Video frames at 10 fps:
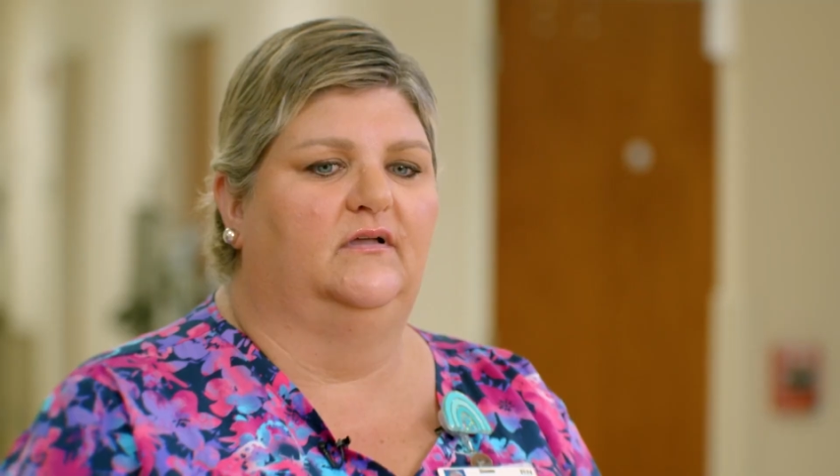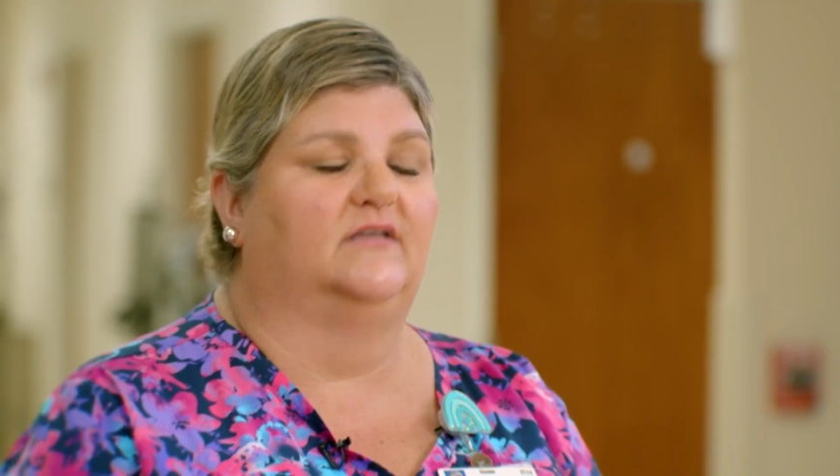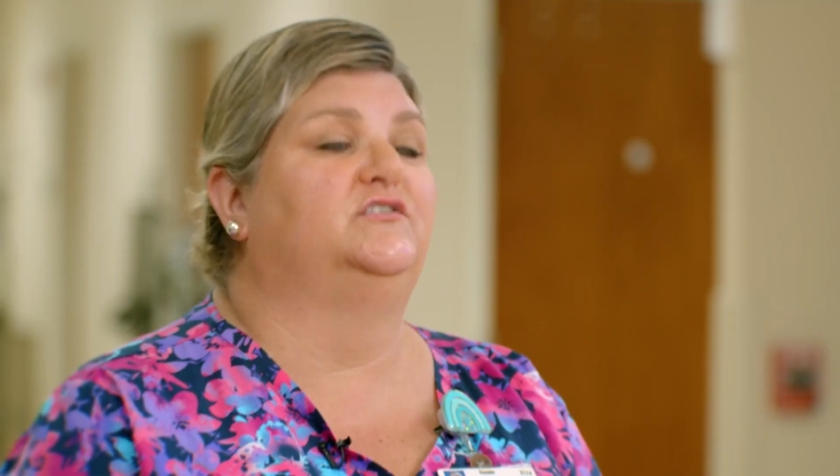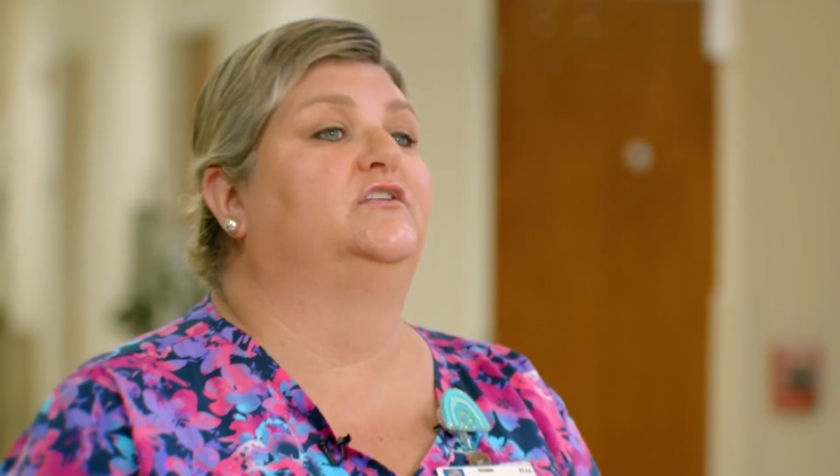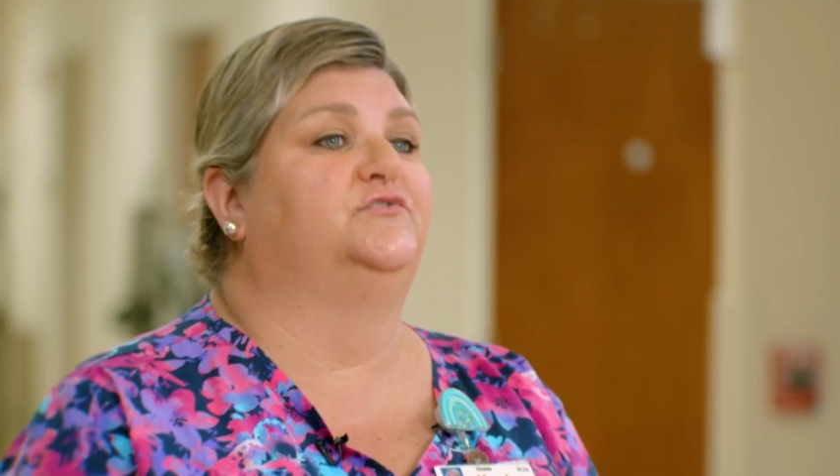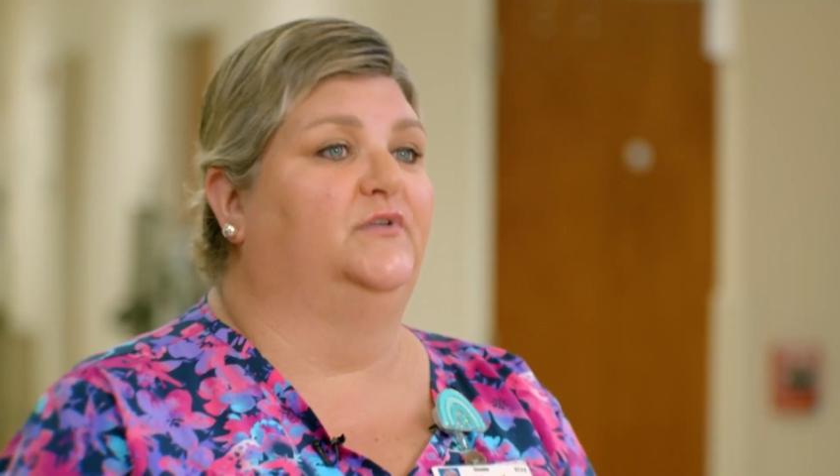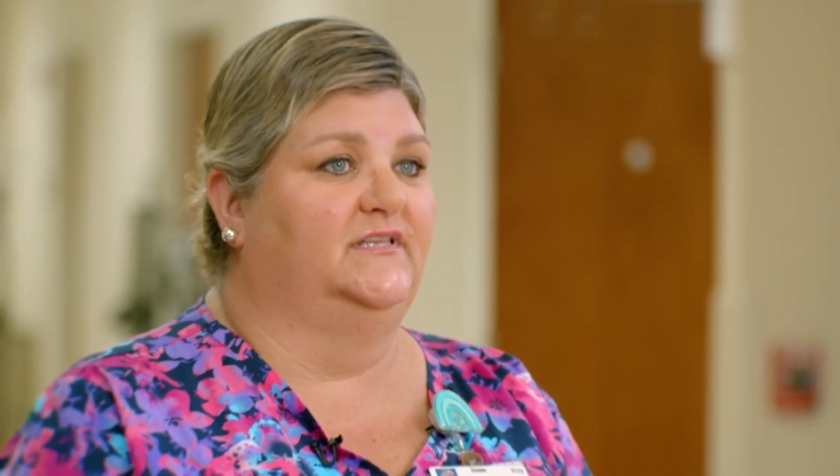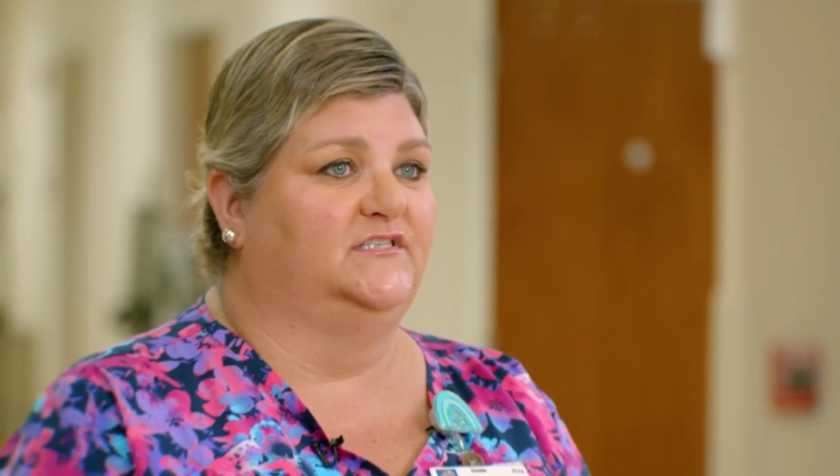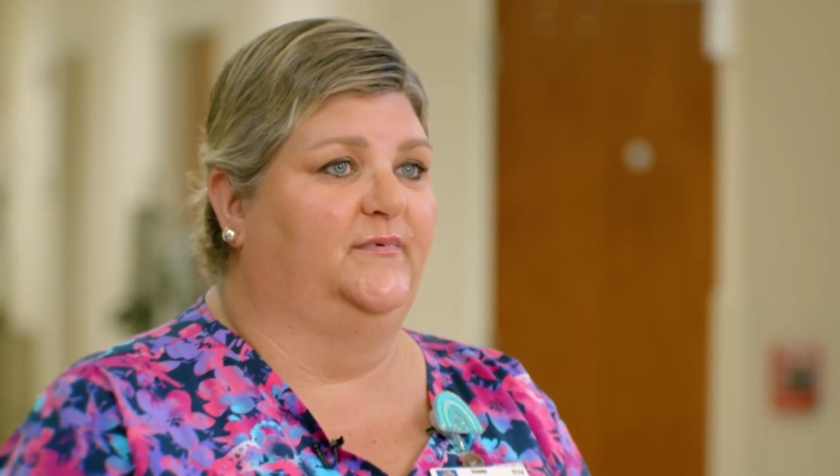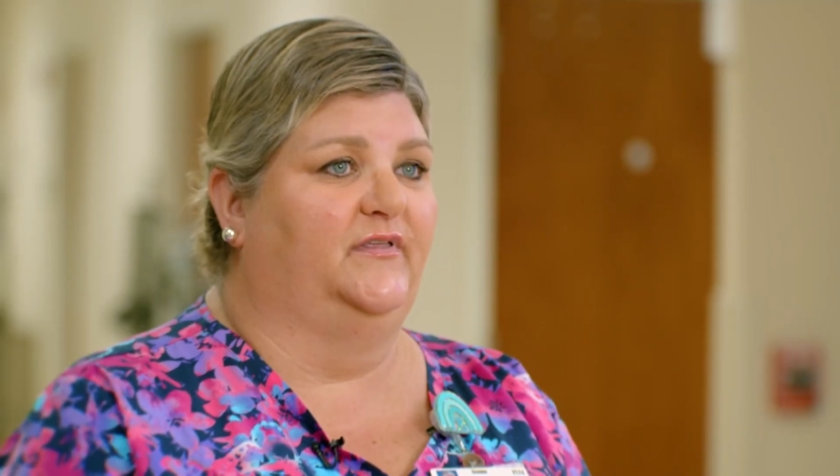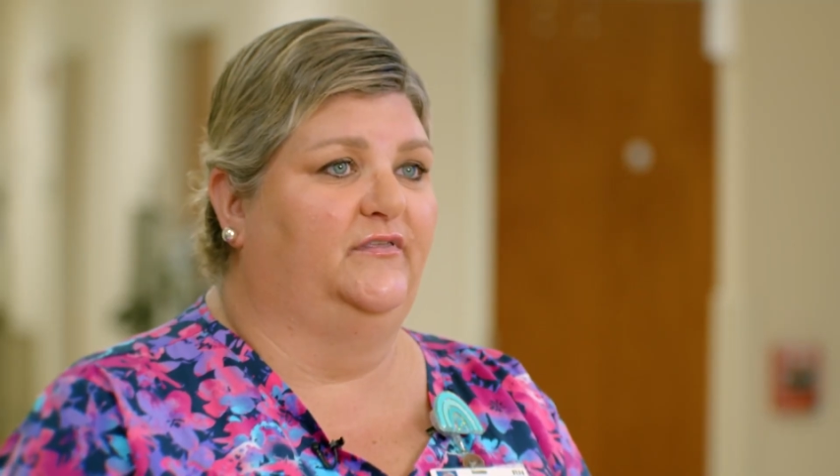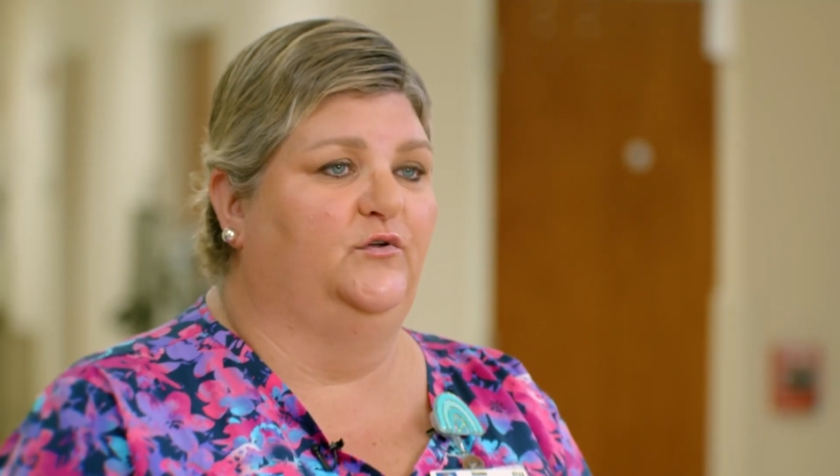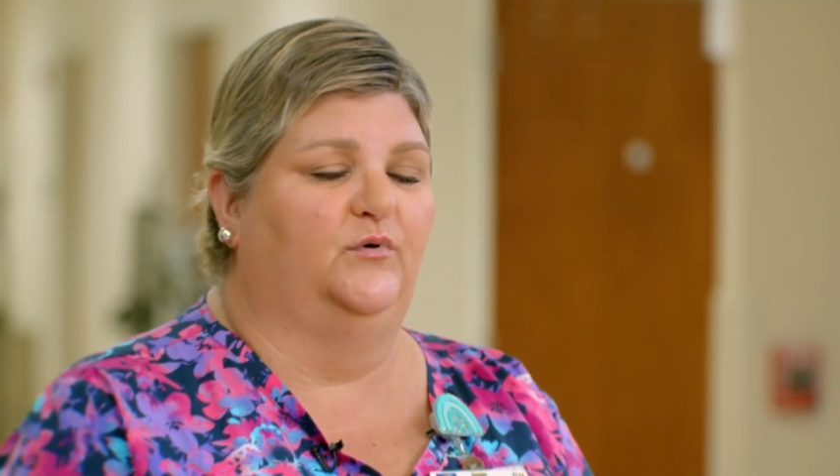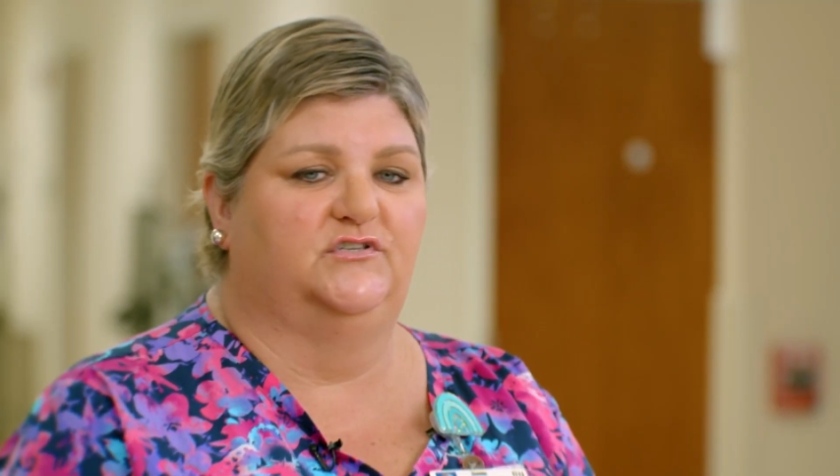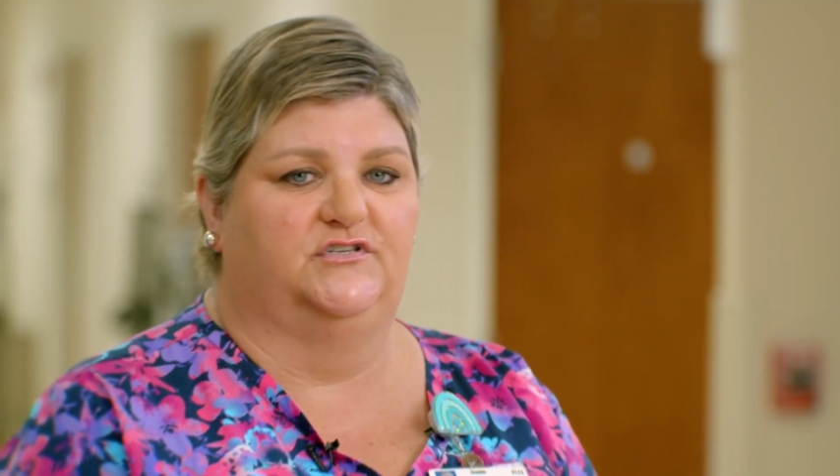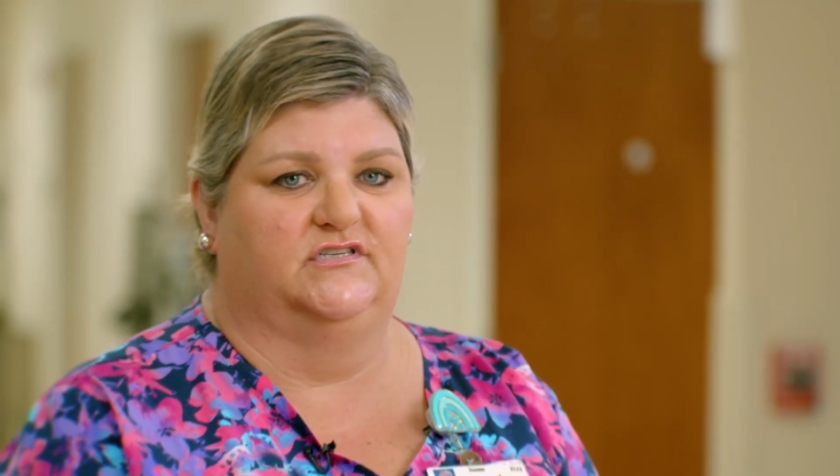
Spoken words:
I talked to Elizabeth, who was